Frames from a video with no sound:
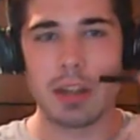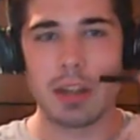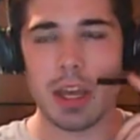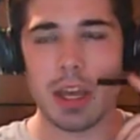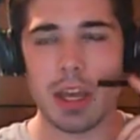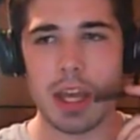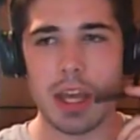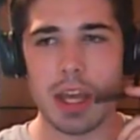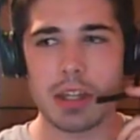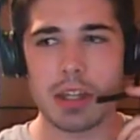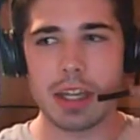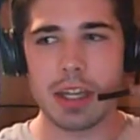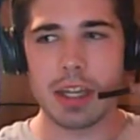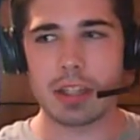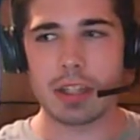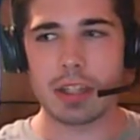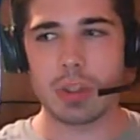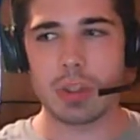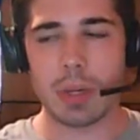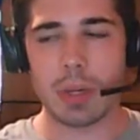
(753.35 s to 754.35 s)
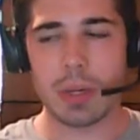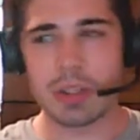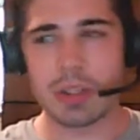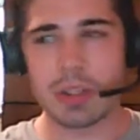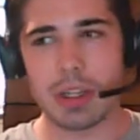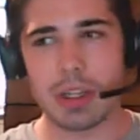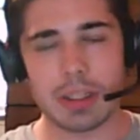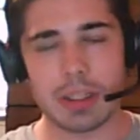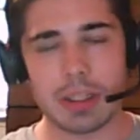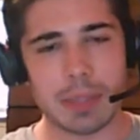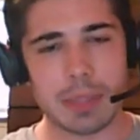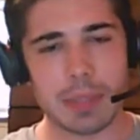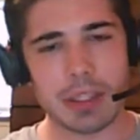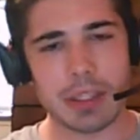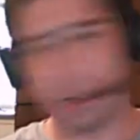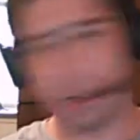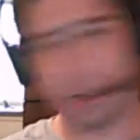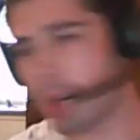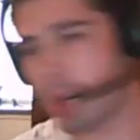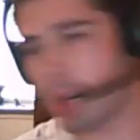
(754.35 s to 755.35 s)
And yeah, so sometimes I
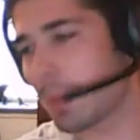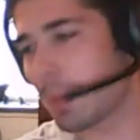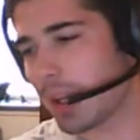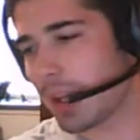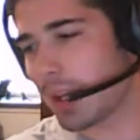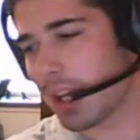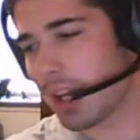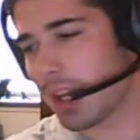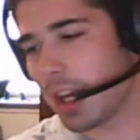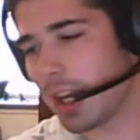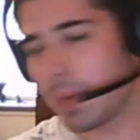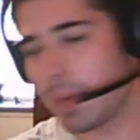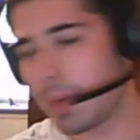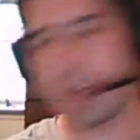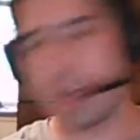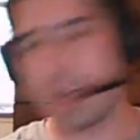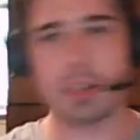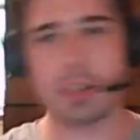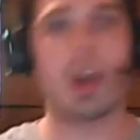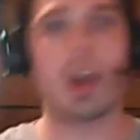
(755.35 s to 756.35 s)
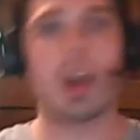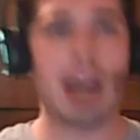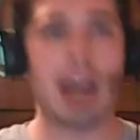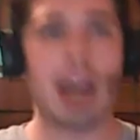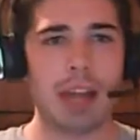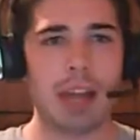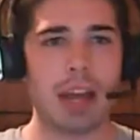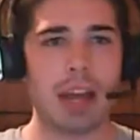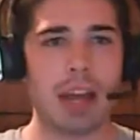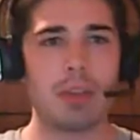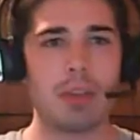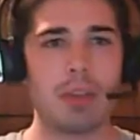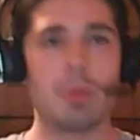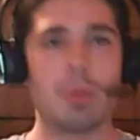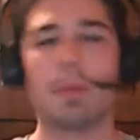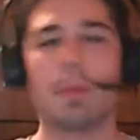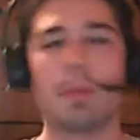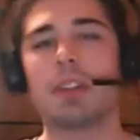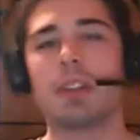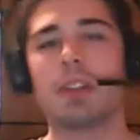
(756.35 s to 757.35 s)
talk about my day. Yeah, so I do a
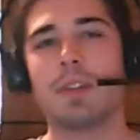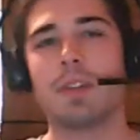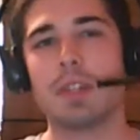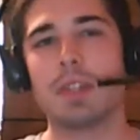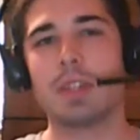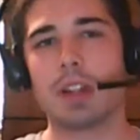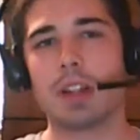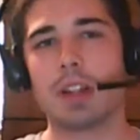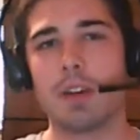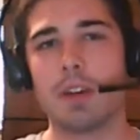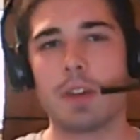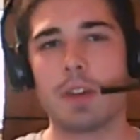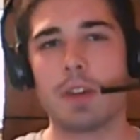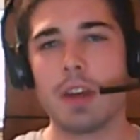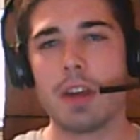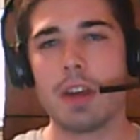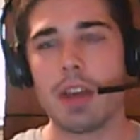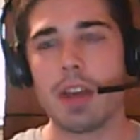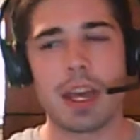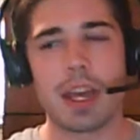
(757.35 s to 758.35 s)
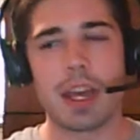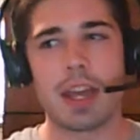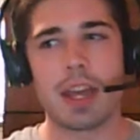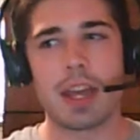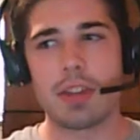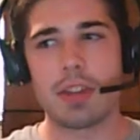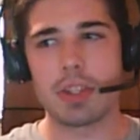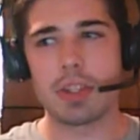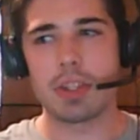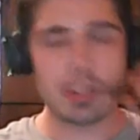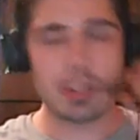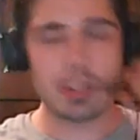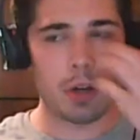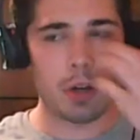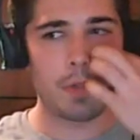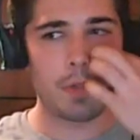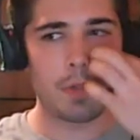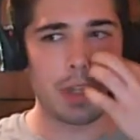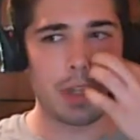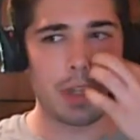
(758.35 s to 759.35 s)
bunch of different stuff. And this is
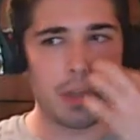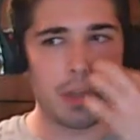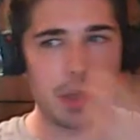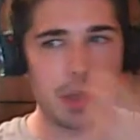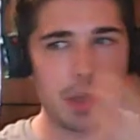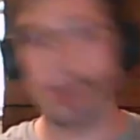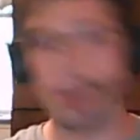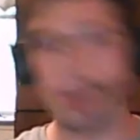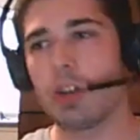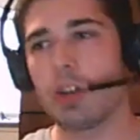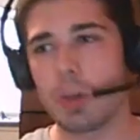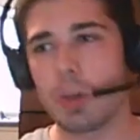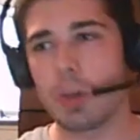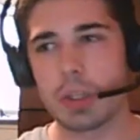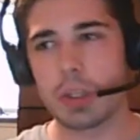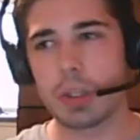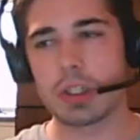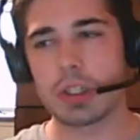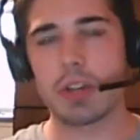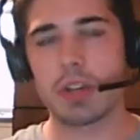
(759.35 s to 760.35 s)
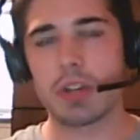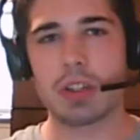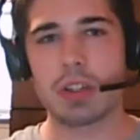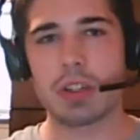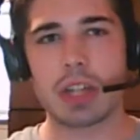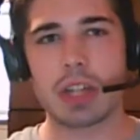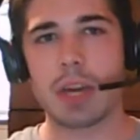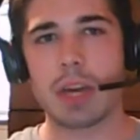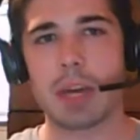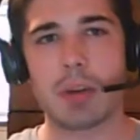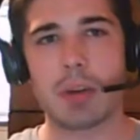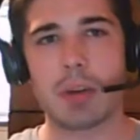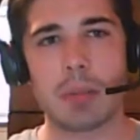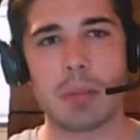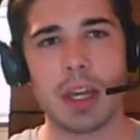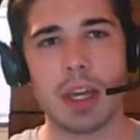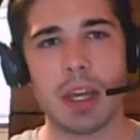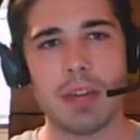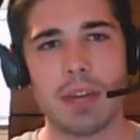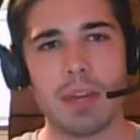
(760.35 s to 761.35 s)
hopefully going to be an ongoing series that I'm going to be
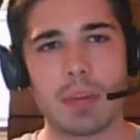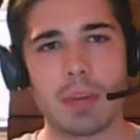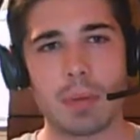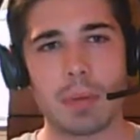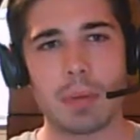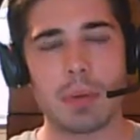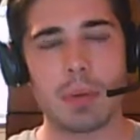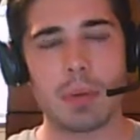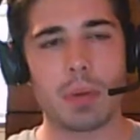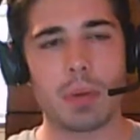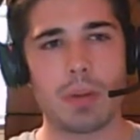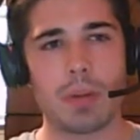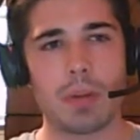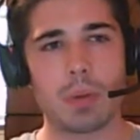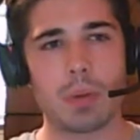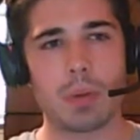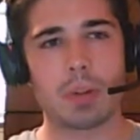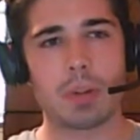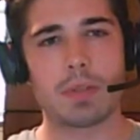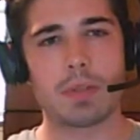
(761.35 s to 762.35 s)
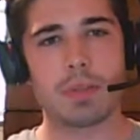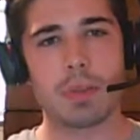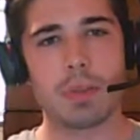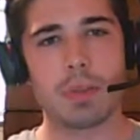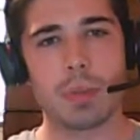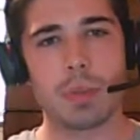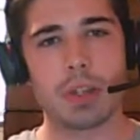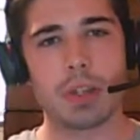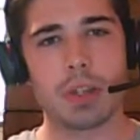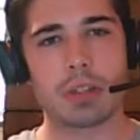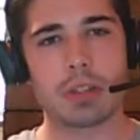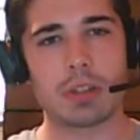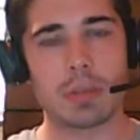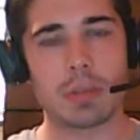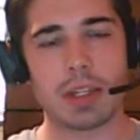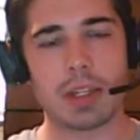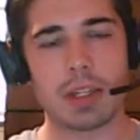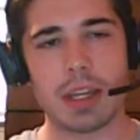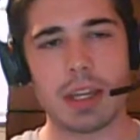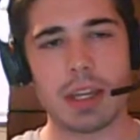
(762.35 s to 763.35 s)
having. Maybe every once a few weeks or something
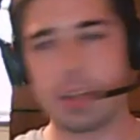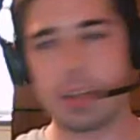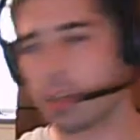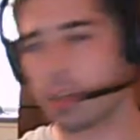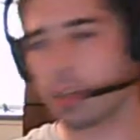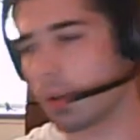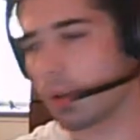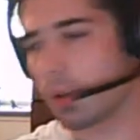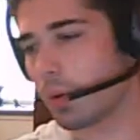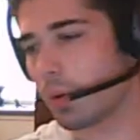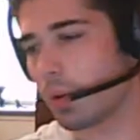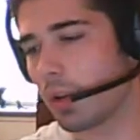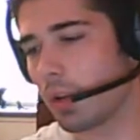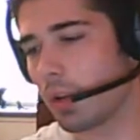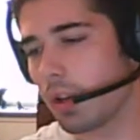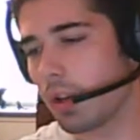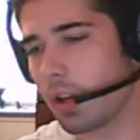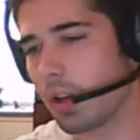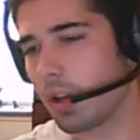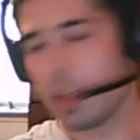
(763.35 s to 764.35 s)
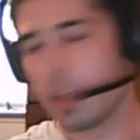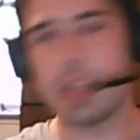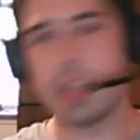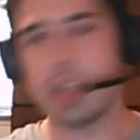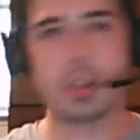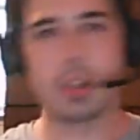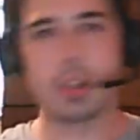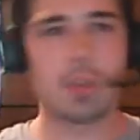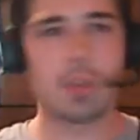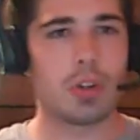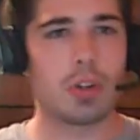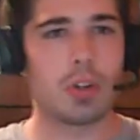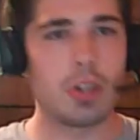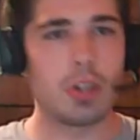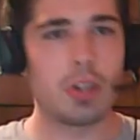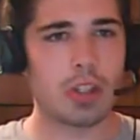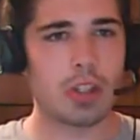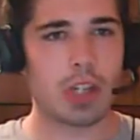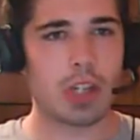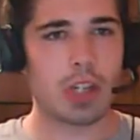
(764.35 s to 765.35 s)
like that. So yeah, so if you're new to
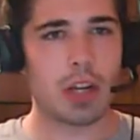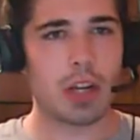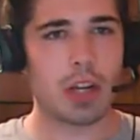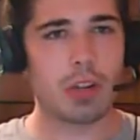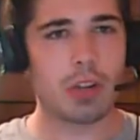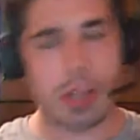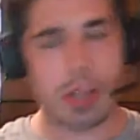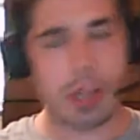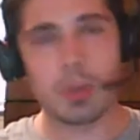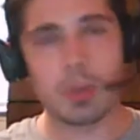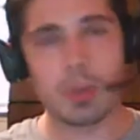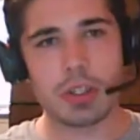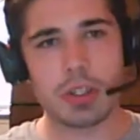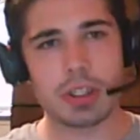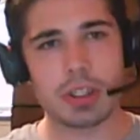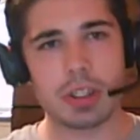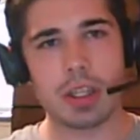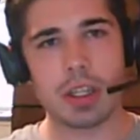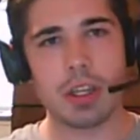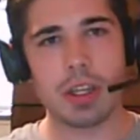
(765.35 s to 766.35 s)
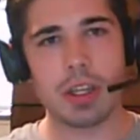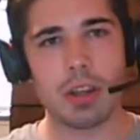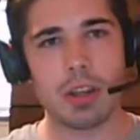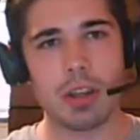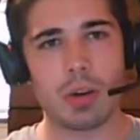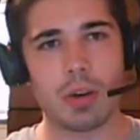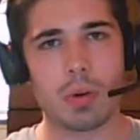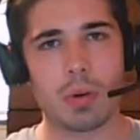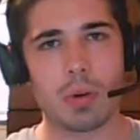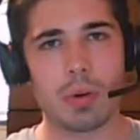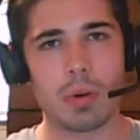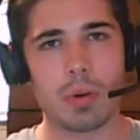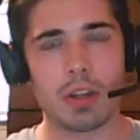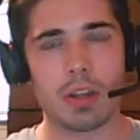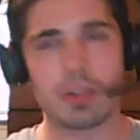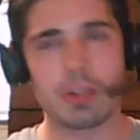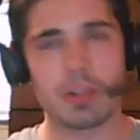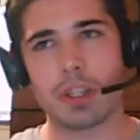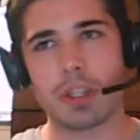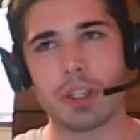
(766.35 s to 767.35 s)
this channel, you like what you see, or
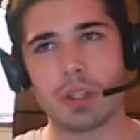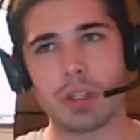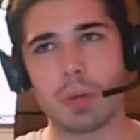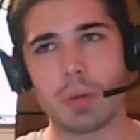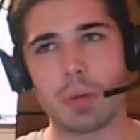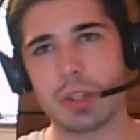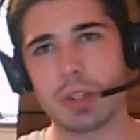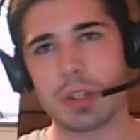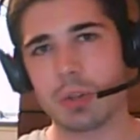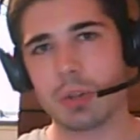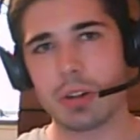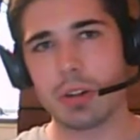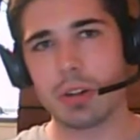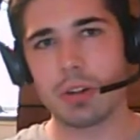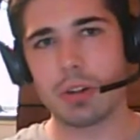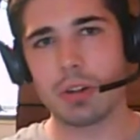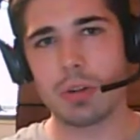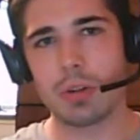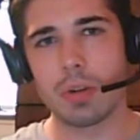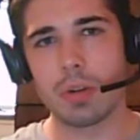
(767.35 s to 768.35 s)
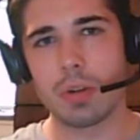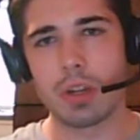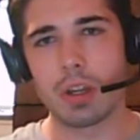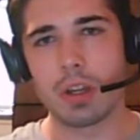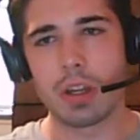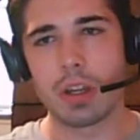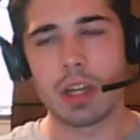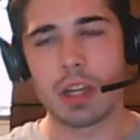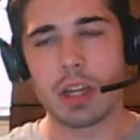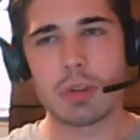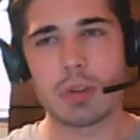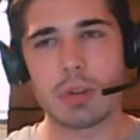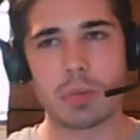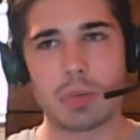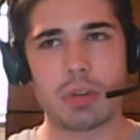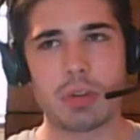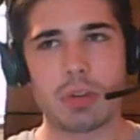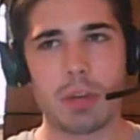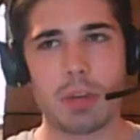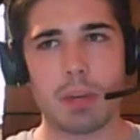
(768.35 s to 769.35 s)
interested in what I'm going to do, hit the
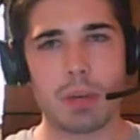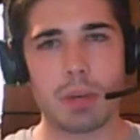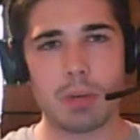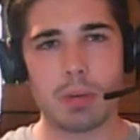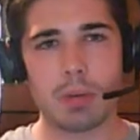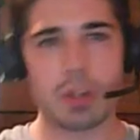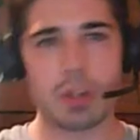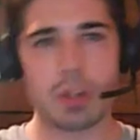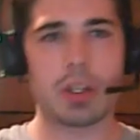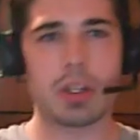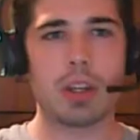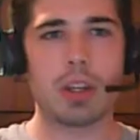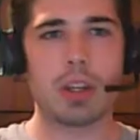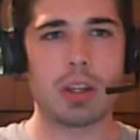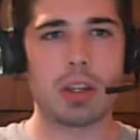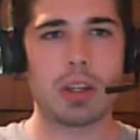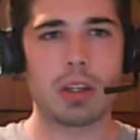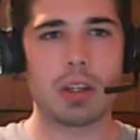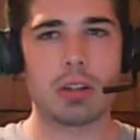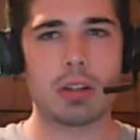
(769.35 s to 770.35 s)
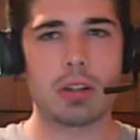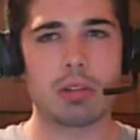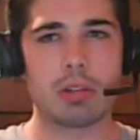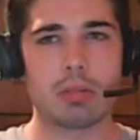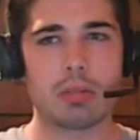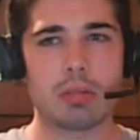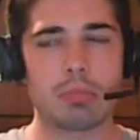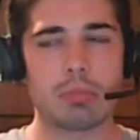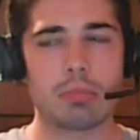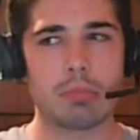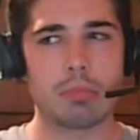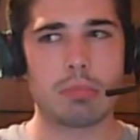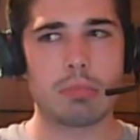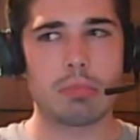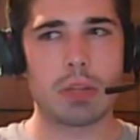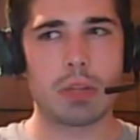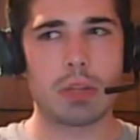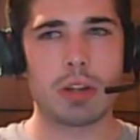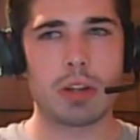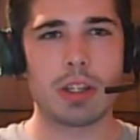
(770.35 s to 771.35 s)
subscribe button, which I think is,
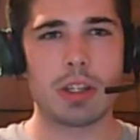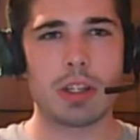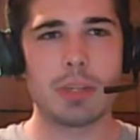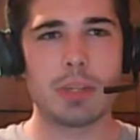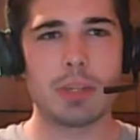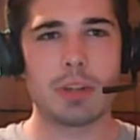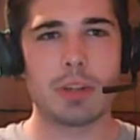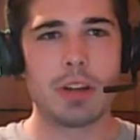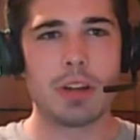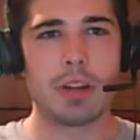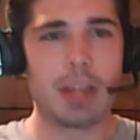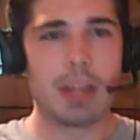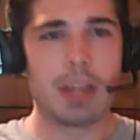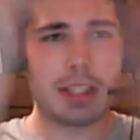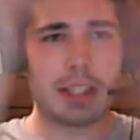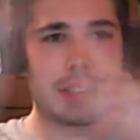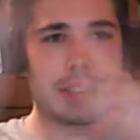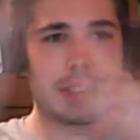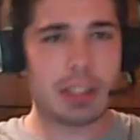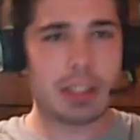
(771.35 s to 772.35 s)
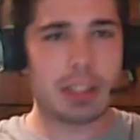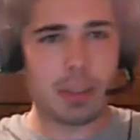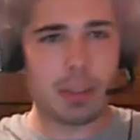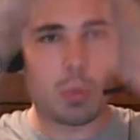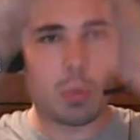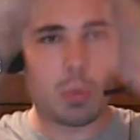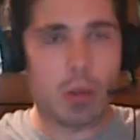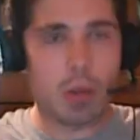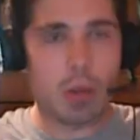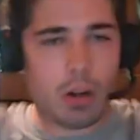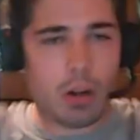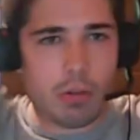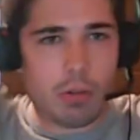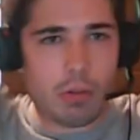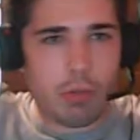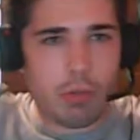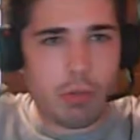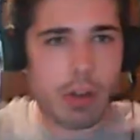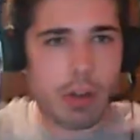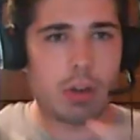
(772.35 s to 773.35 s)
it's somewhere
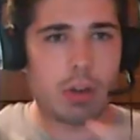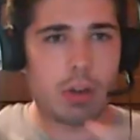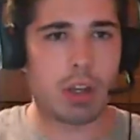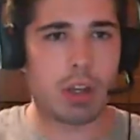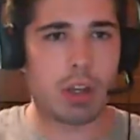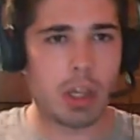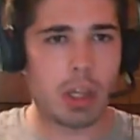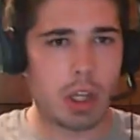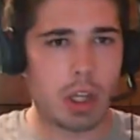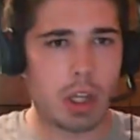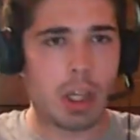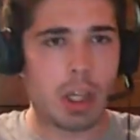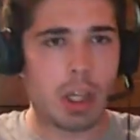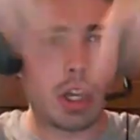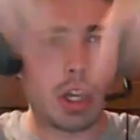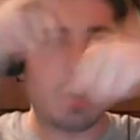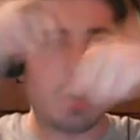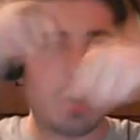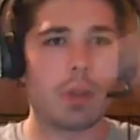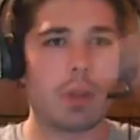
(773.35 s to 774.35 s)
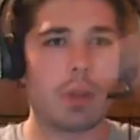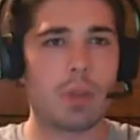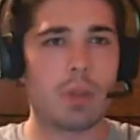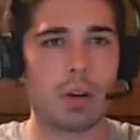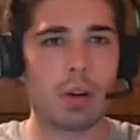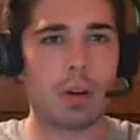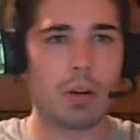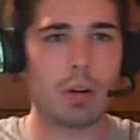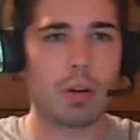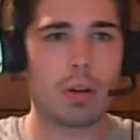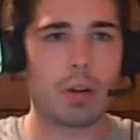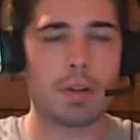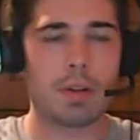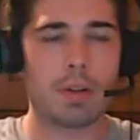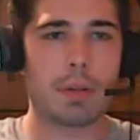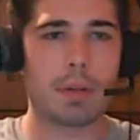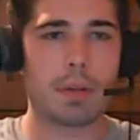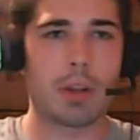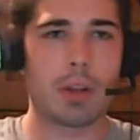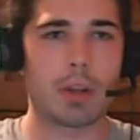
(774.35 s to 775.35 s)
around here if
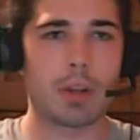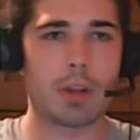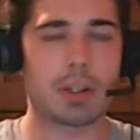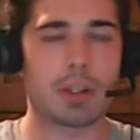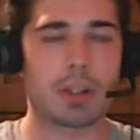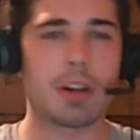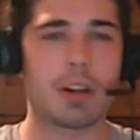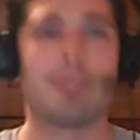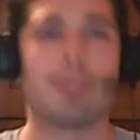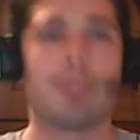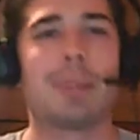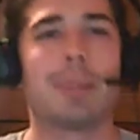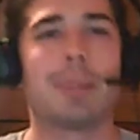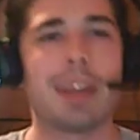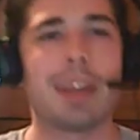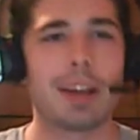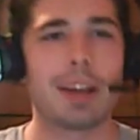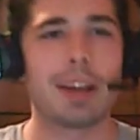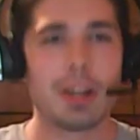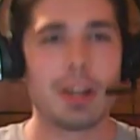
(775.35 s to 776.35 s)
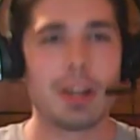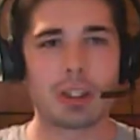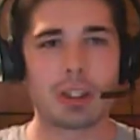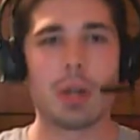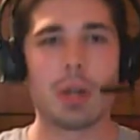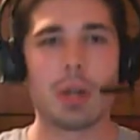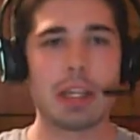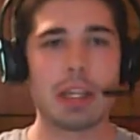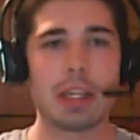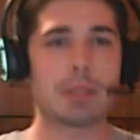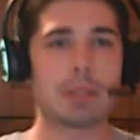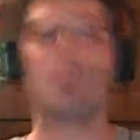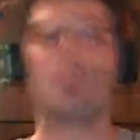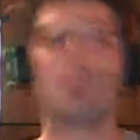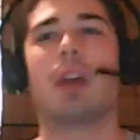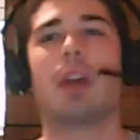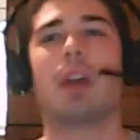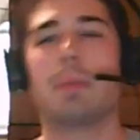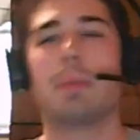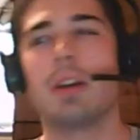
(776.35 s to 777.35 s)
I'm close enough. But yeah, so hit the
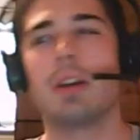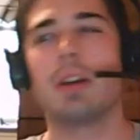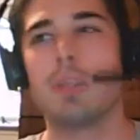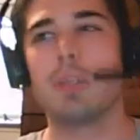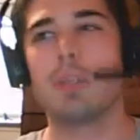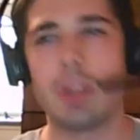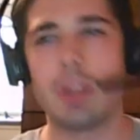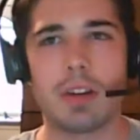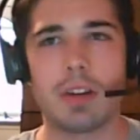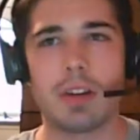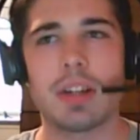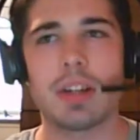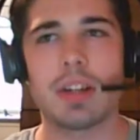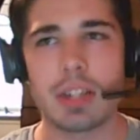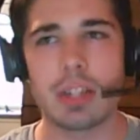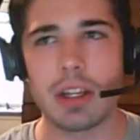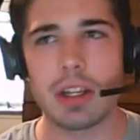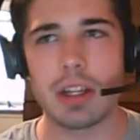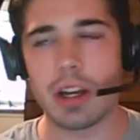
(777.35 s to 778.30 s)
subscribe button if you're interested.